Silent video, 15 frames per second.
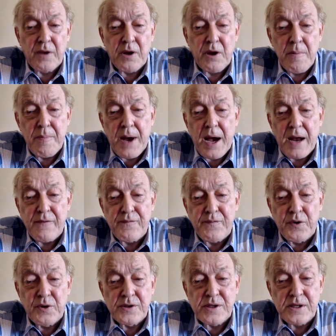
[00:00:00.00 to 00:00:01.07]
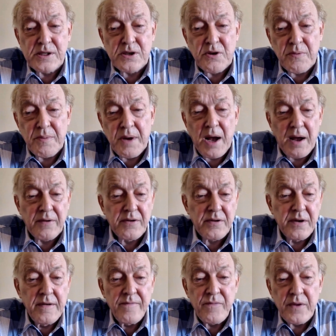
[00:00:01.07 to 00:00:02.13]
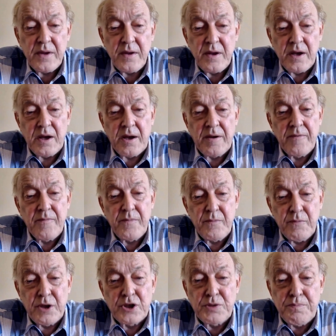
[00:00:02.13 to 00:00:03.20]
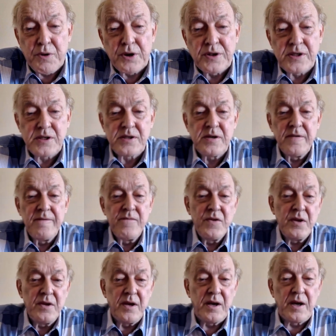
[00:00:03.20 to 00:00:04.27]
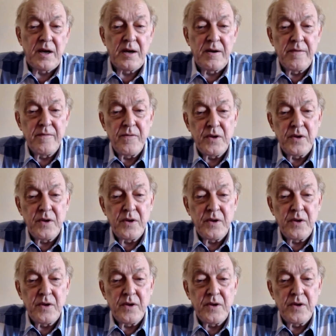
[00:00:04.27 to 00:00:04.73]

Combined Forces Command, which puts South